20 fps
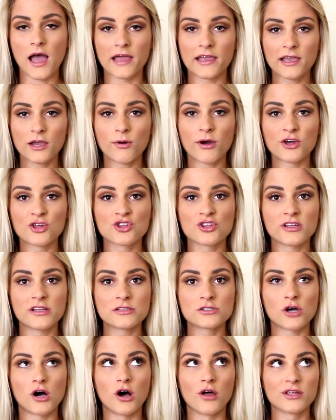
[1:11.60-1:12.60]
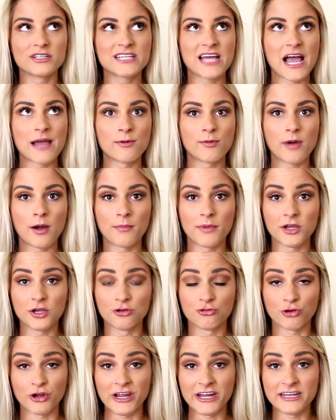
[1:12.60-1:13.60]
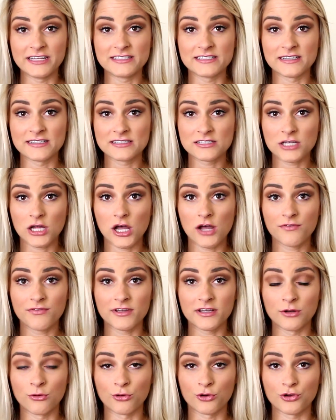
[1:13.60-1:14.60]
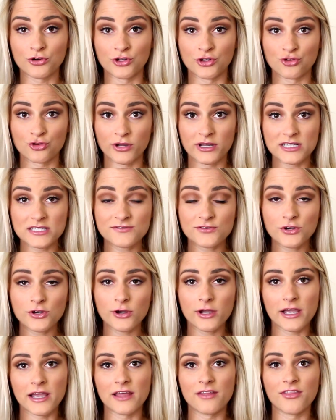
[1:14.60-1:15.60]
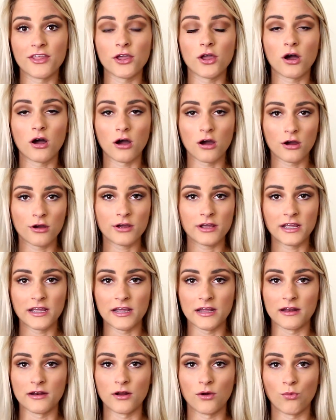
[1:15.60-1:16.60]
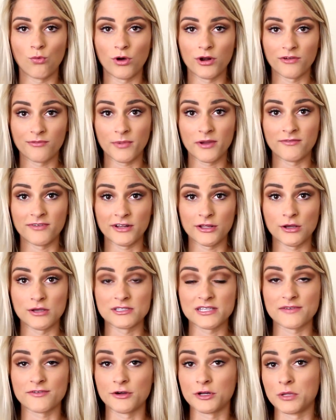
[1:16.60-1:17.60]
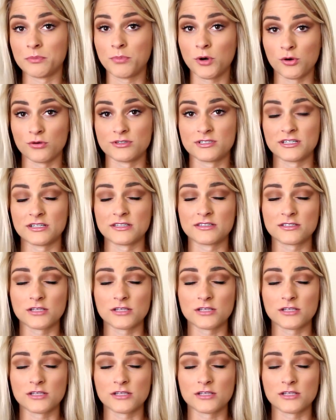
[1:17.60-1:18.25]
I get questions all the time about my grades and stuff in order to transfer, and they are in one of my videos I've already posted.